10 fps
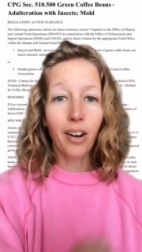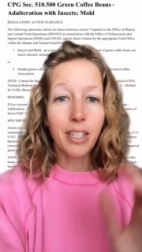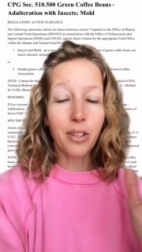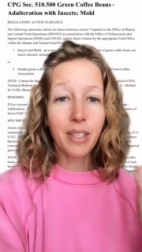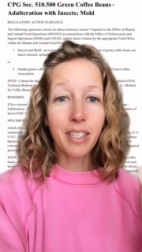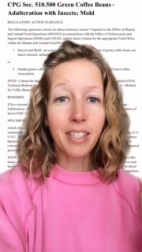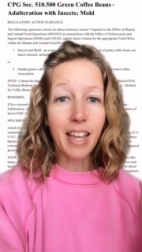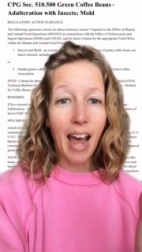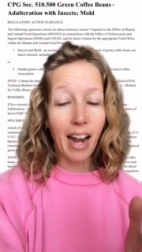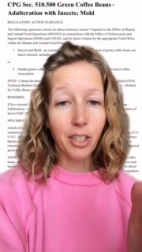so this is
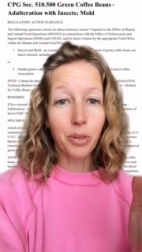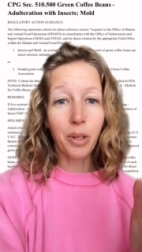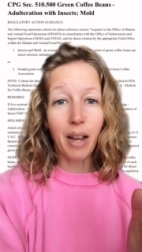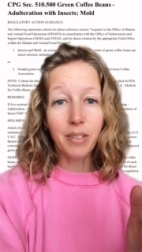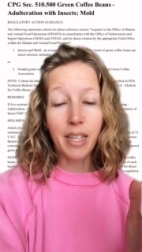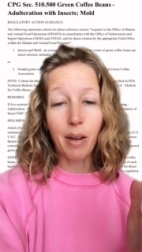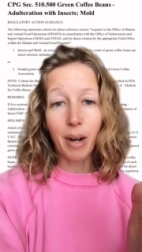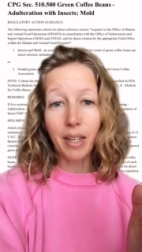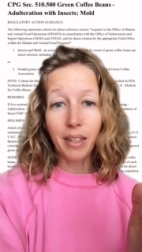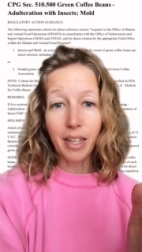the actual FDA
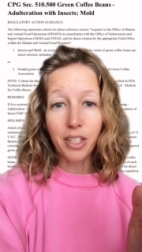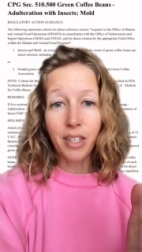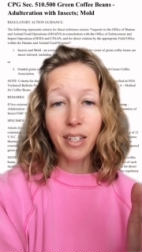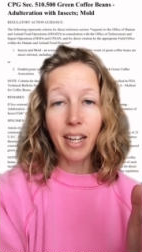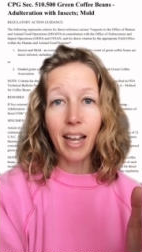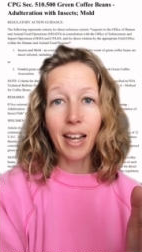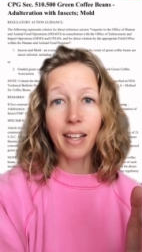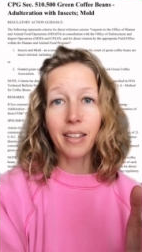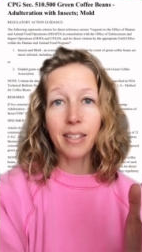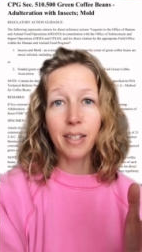regulation,
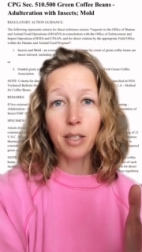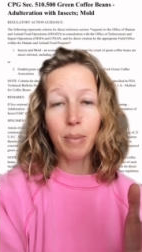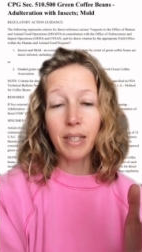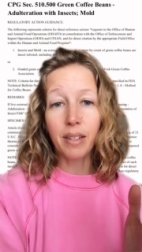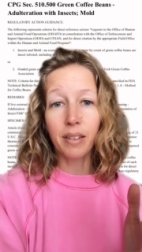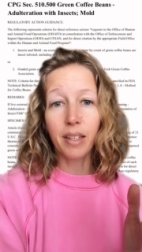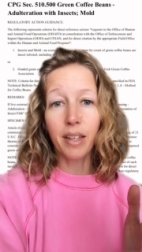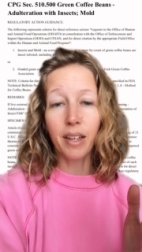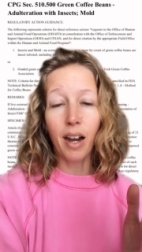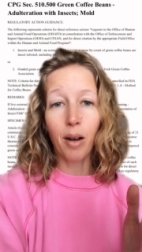and this is
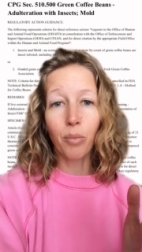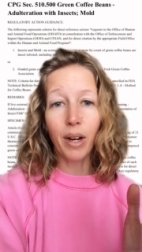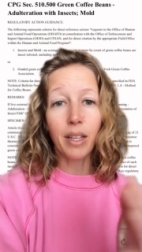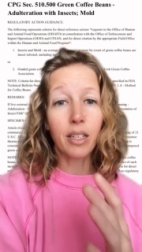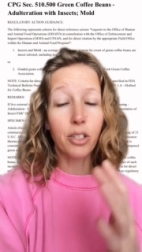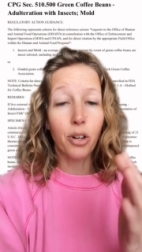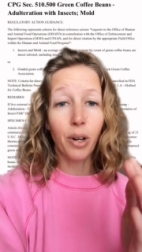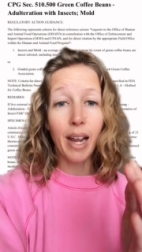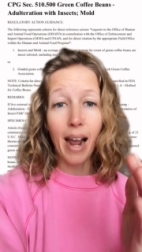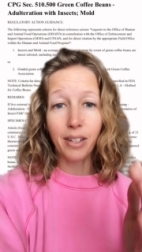basically um,
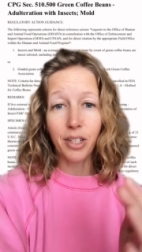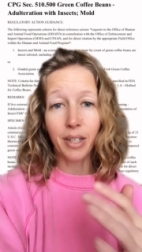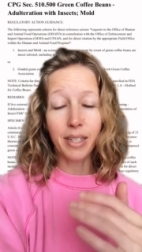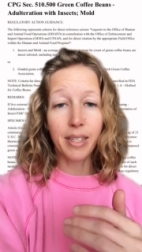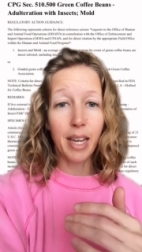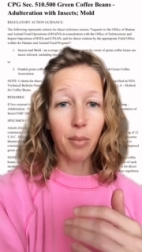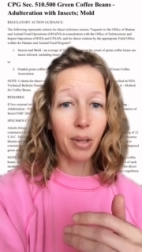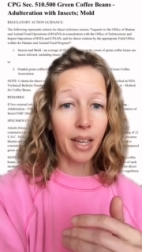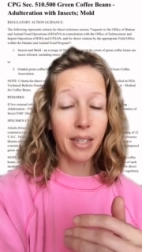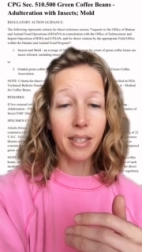regulatory action can take
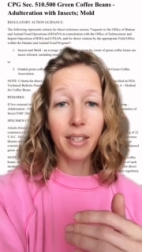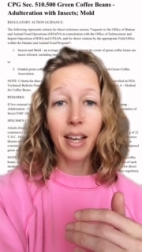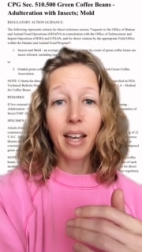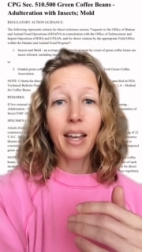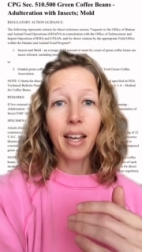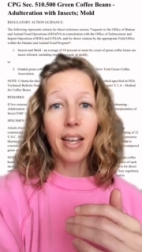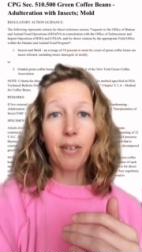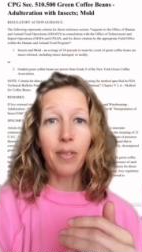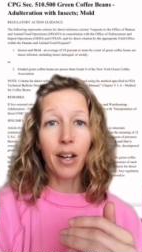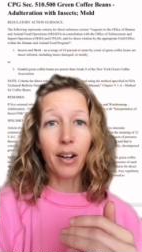place
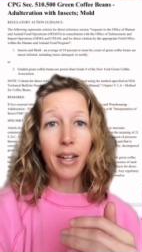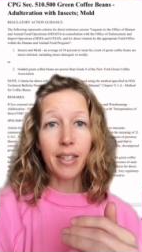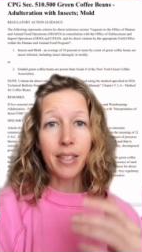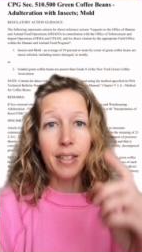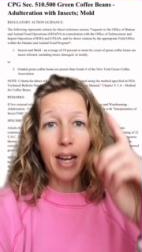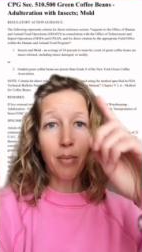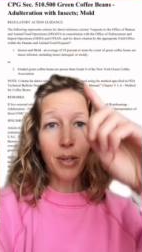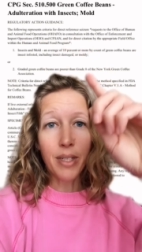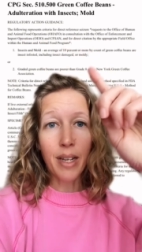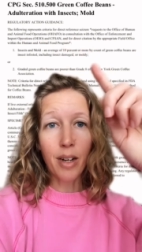if there is
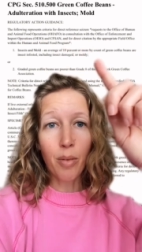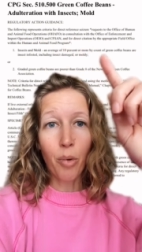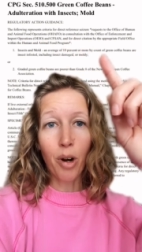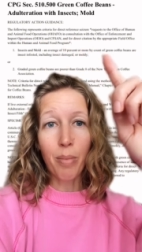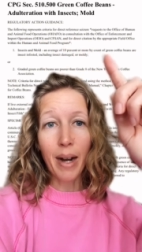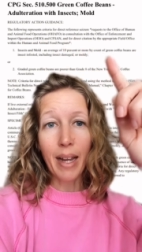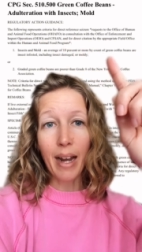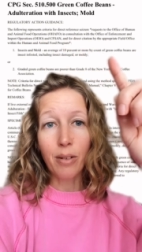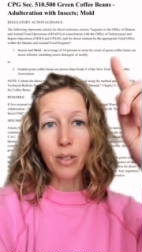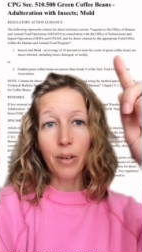10% or more by
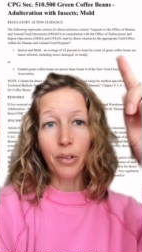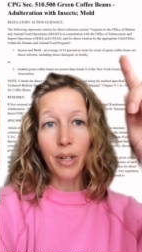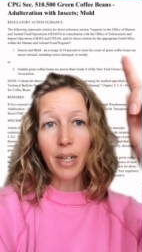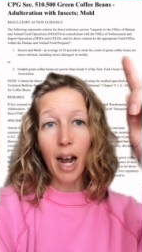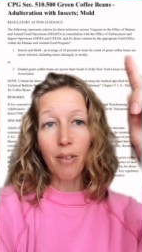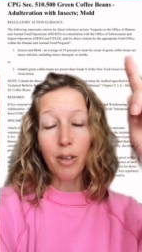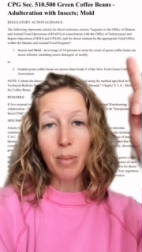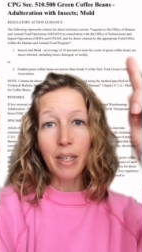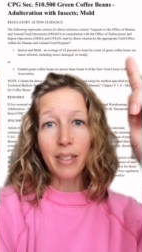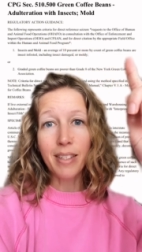count of green coffee
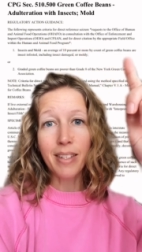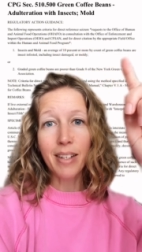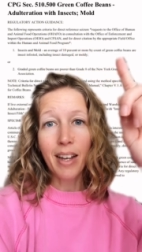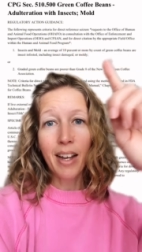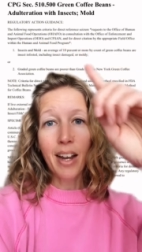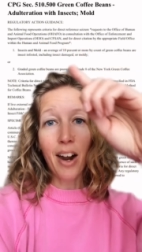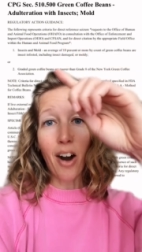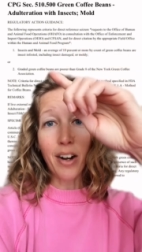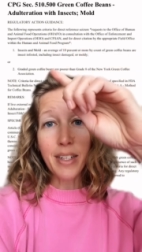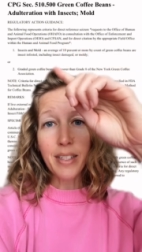beans
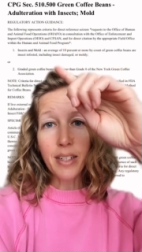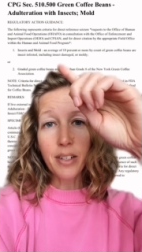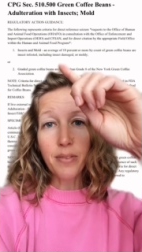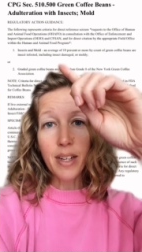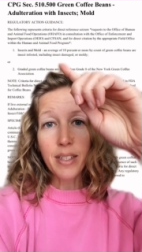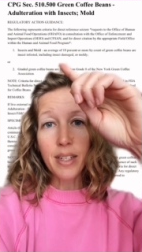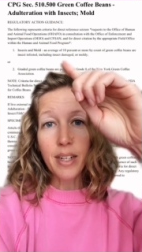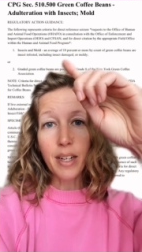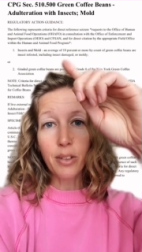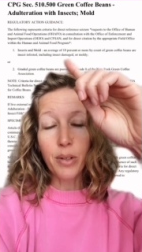are insect infested,
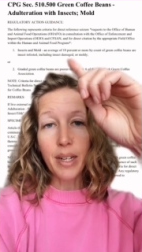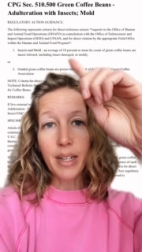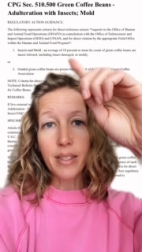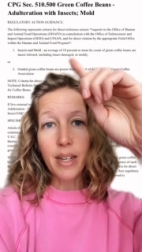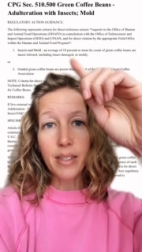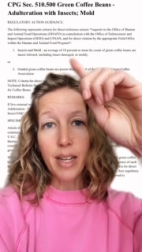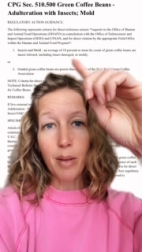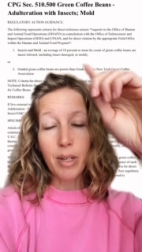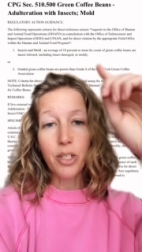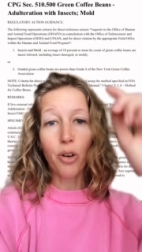including insect
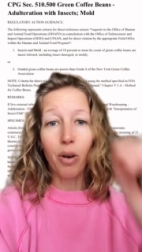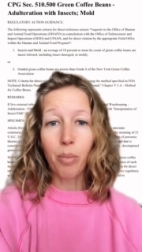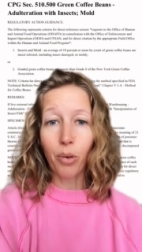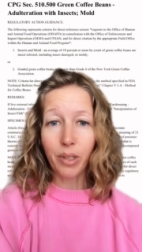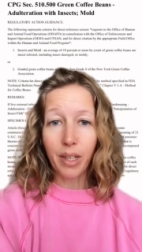damage or moldy.